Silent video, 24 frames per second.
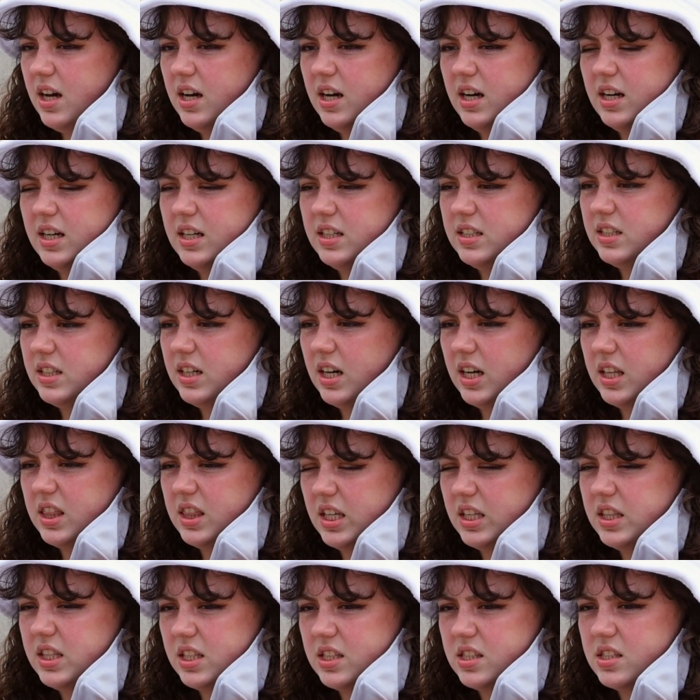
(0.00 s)
And I
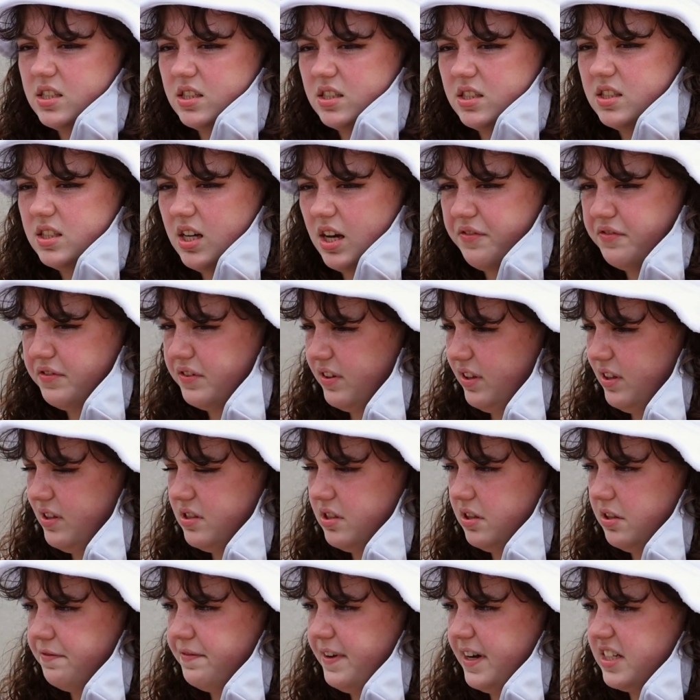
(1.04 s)
think that's definitely
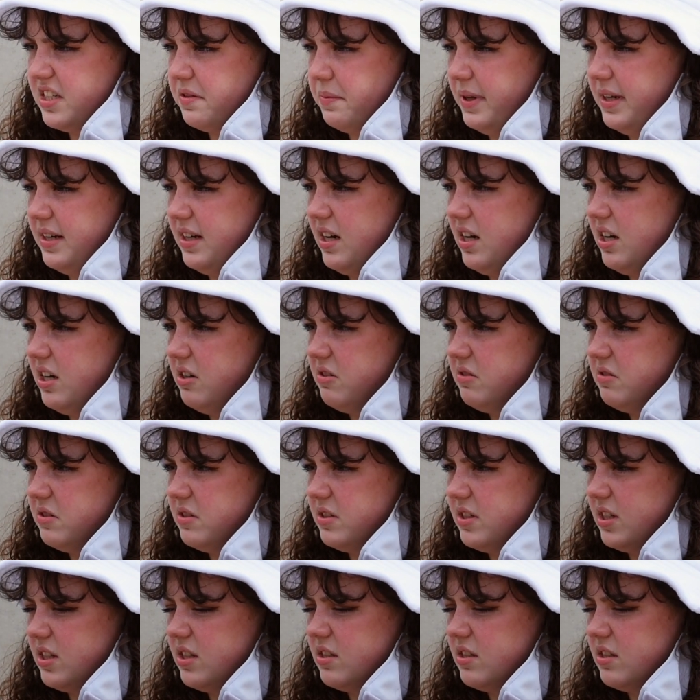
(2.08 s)
still affecting me now.